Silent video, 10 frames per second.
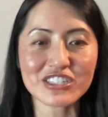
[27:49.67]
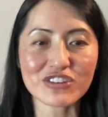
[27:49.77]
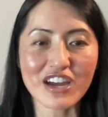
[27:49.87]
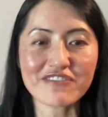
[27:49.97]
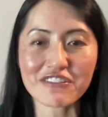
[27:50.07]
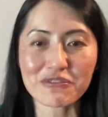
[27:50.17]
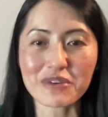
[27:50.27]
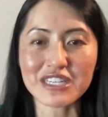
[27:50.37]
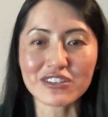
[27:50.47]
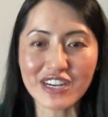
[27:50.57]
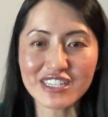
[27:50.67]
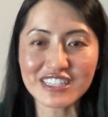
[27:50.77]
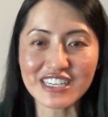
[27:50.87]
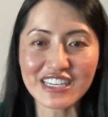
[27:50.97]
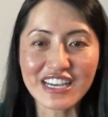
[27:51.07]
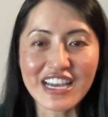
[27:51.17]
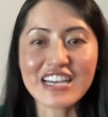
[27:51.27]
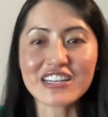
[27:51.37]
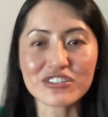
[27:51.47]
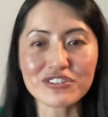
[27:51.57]
going to drive everyone crazy,
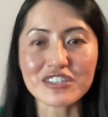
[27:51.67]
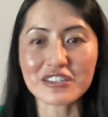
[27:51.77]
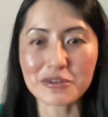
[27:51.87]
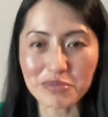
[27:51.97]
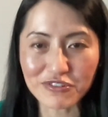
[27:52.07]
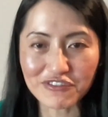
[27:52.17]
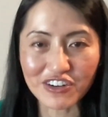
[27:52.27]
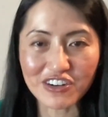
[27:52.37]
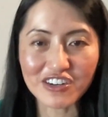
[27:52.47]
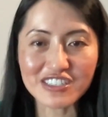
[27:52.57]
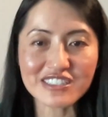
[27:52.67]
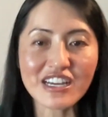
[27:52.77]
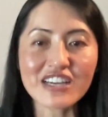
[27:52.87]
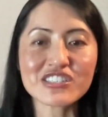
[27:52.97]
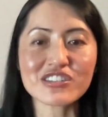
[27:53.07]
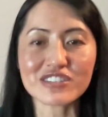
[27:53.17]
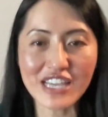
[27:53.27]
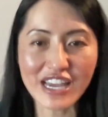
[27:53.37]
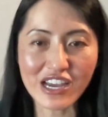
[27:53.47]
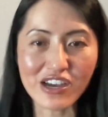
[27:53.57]
including the approvers to
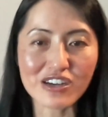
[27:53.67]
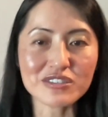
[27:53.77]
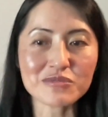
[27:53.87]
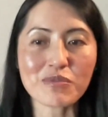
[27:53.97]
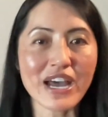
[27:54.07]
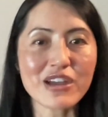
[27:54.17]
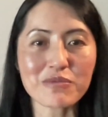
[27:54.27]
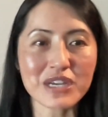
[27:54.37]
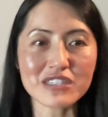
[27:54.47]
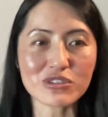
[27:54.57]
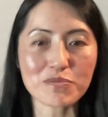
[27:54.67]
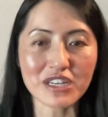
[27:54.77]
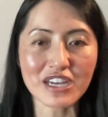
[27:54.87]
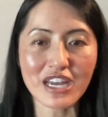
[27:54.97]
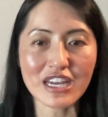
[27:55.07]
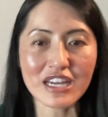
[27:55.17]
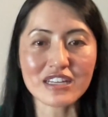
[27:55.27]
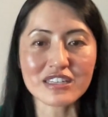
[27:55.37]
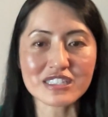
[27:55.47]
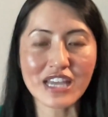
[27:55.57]
sales. Why are we
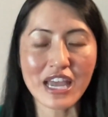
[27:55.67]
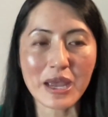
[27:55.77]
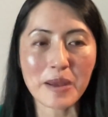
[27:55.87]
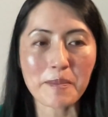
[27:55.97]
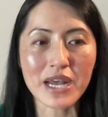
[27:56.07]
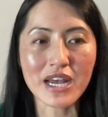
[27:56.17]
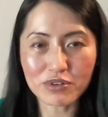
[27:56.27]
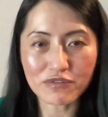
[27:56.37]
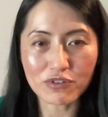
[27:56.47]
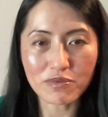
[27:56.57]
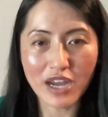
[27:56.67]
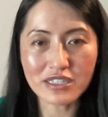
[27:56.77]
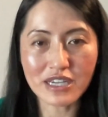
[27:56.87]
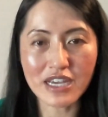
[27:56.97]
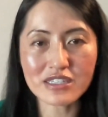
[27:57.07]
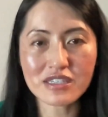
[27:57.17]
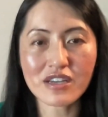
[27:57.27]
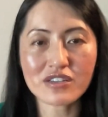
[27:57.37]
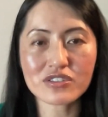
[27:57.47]
duplicating the same approval process?